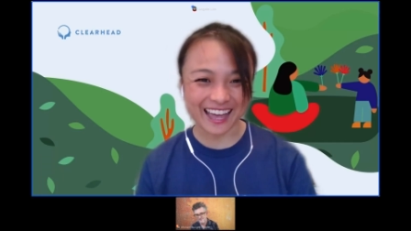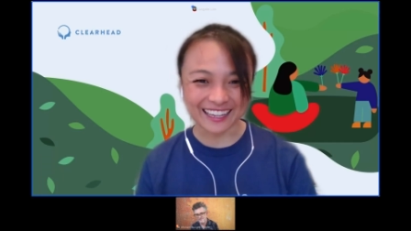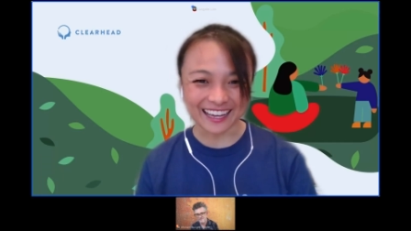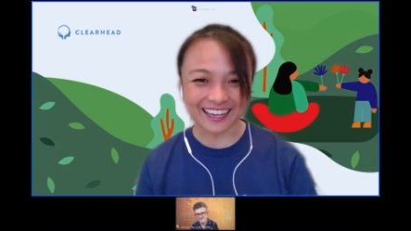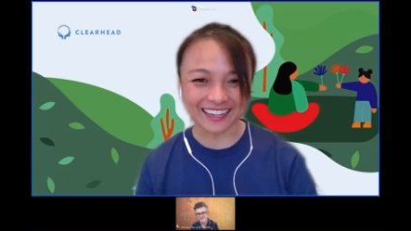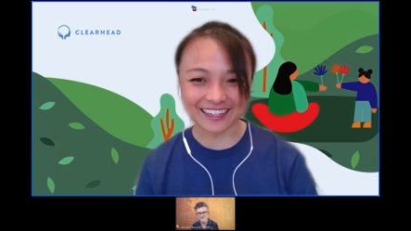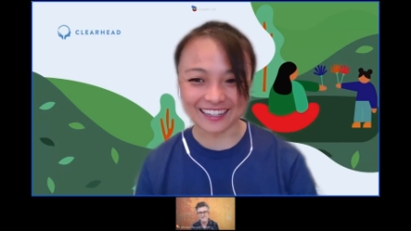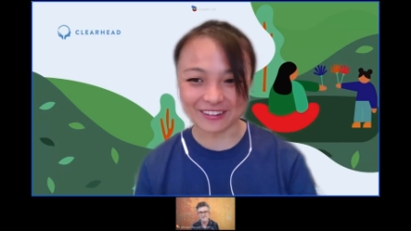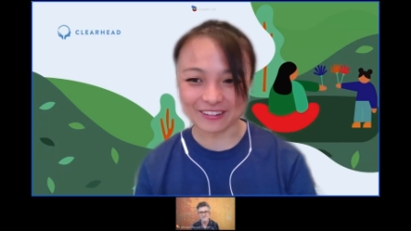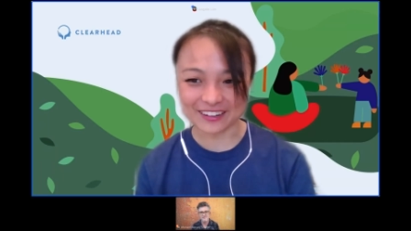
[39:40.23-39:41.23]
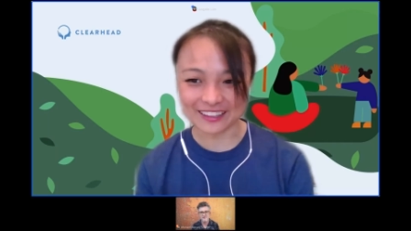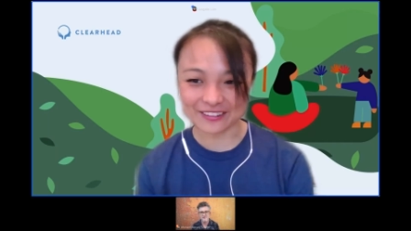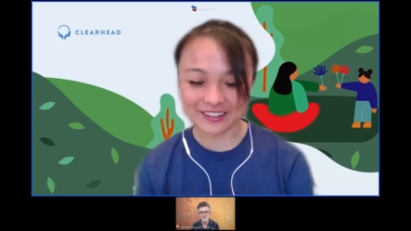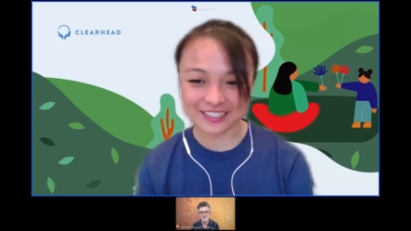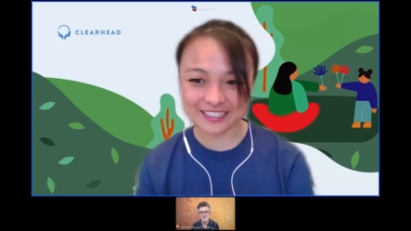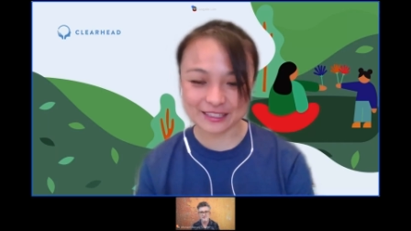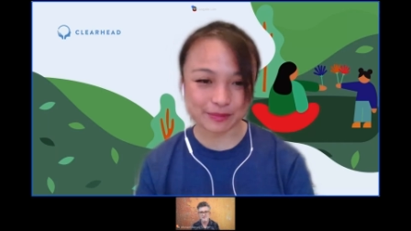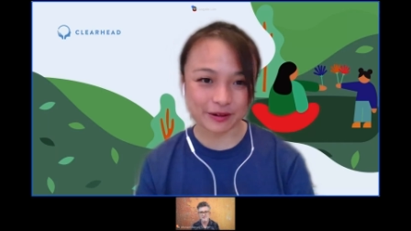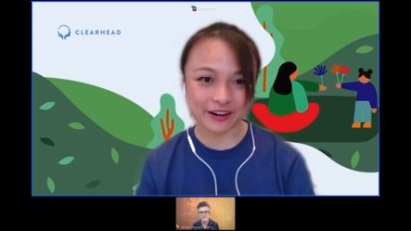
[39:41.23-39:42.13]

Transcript: uh, or in the questions bar.